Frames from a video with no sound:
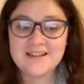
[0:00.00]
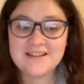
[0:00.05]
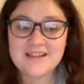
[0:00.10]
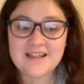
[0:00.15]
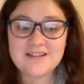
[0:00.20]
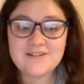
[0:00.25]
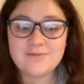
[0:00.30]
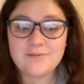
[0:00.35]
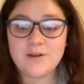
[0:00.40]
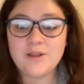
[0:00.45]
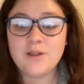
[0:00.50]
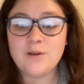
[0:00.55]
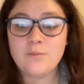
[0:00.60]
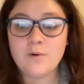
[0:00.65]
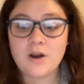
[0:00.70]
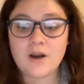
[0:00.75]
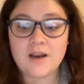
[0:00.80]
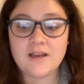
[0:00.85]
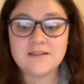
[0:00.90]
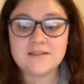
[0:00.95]
that's really
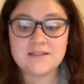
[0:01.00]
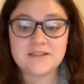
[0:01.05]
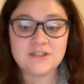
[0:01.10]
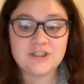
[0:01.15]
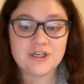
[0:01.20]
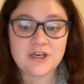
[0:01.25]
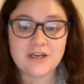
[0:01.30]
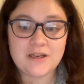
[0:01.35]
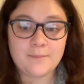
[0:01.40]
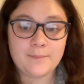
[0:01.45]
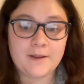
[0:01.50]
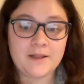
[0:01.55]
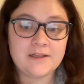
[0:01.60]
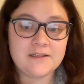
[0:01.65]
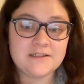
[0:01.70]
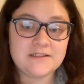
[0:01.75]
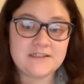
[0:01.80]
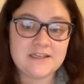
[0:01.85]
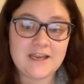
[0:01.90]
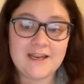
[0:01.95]
where I see Jakob
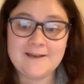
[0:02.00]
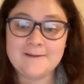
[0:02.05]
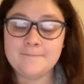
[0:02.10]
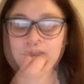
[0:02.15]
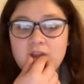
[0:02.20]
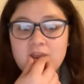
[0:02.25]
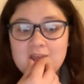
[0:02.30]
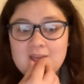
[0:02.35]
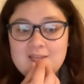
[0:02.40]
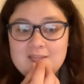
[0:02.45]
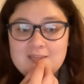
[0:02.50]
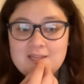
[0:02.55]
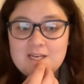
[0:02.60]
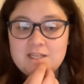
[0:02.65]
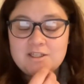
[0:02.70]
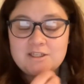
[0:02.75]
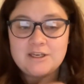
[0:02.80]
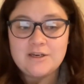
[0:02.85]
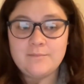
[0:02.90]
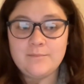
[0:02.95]
Pelletier. I think that
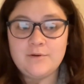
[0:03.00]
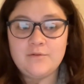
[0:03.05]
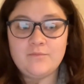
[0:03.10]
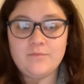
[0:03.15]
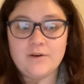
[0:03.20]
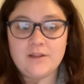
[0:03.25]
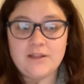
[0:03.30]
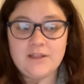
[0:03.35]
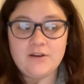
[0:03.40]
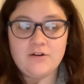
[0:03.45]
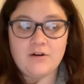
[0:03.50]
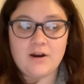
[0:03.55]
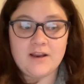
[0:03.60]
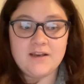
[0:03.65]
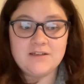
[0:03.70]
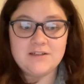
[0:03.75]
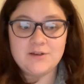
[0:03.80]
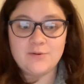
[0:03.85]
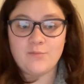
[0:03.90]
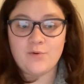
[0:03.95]
it's going to be really
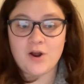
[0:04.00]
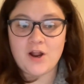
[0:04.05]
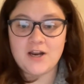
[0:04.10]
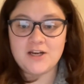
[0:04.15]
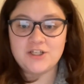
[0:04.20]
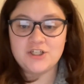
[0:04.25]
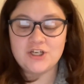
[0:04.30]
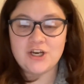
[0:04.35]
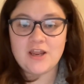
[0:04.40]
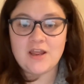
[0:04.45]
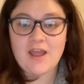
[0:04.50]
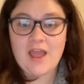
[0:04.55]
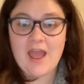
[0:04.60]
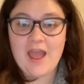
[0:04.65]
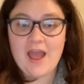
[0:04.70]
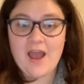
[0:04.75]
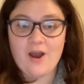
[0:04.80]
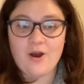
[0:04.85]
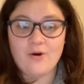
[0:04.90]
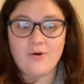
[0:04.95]
great to watch
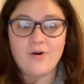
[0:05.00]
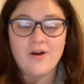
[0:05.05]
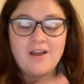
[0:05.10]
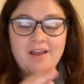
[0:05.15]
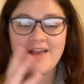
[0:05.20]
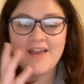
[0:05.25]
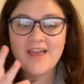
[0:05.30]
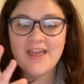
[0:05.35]
how